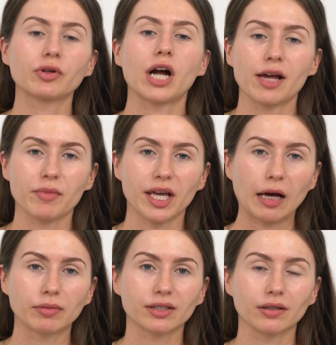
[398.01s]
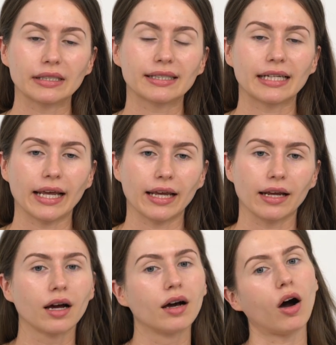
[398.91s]
your eye makeup is gonna
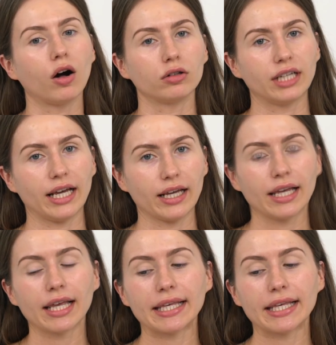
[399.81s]
stay all day,